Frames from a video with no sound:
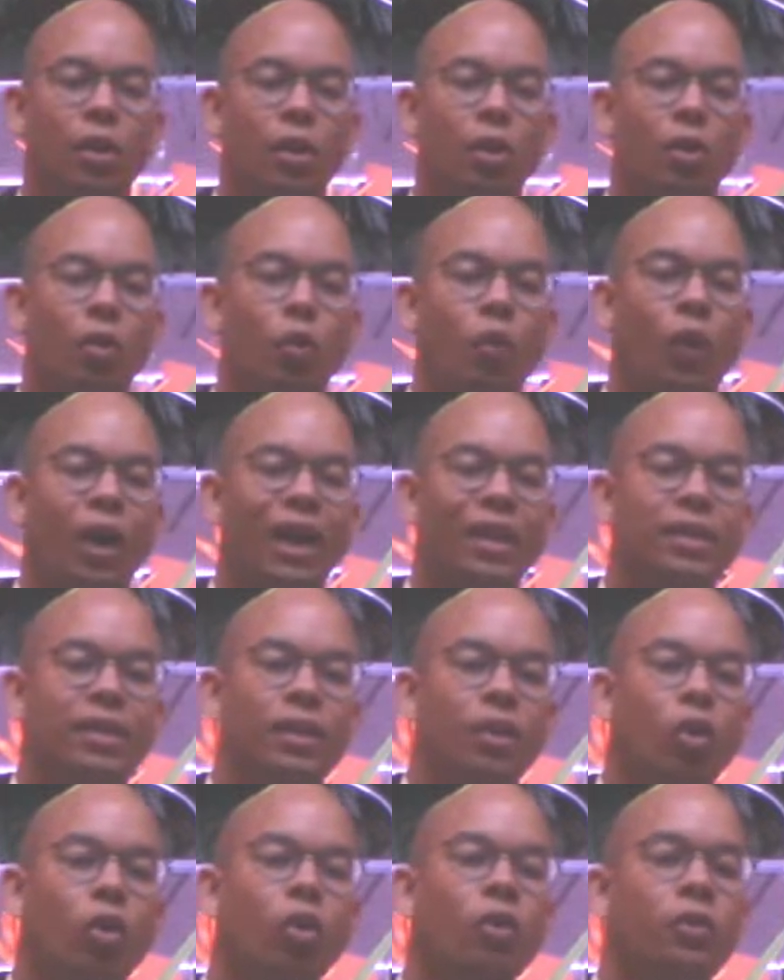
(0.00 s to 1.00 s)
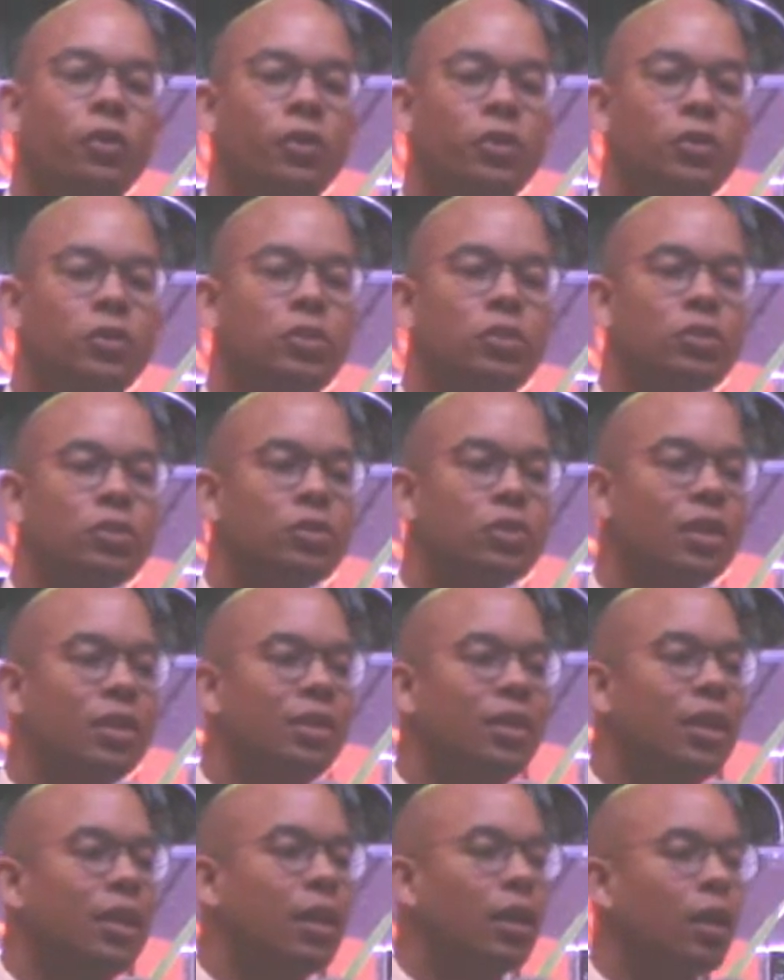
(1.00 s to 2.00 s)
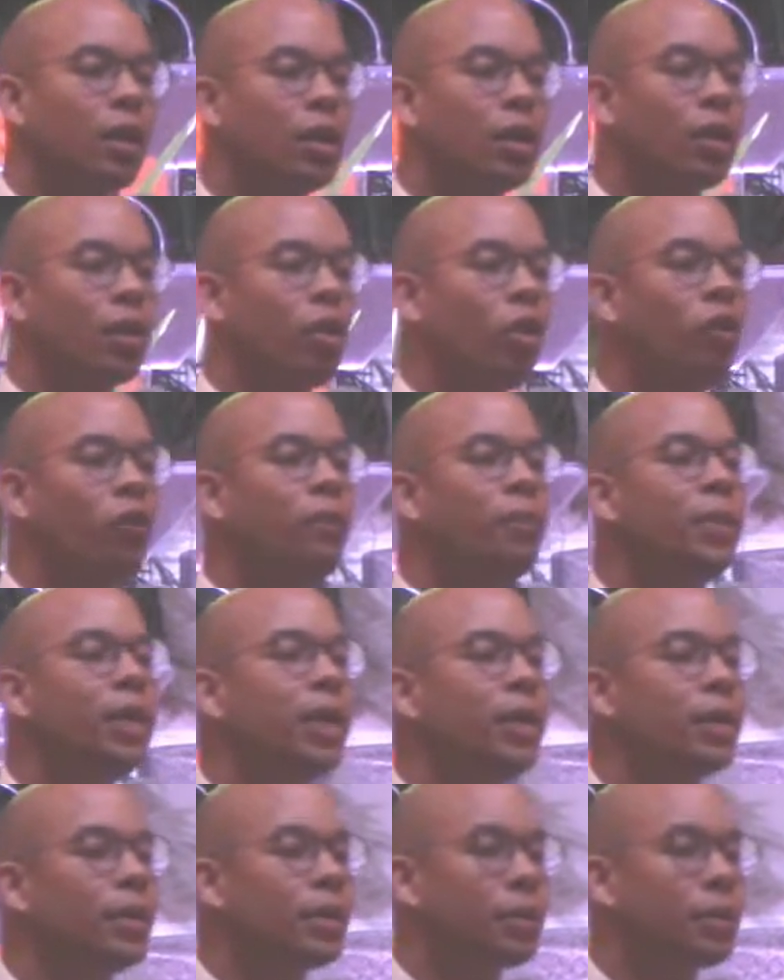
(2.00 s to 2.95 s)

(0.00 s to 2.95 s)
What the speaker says: what others think of me.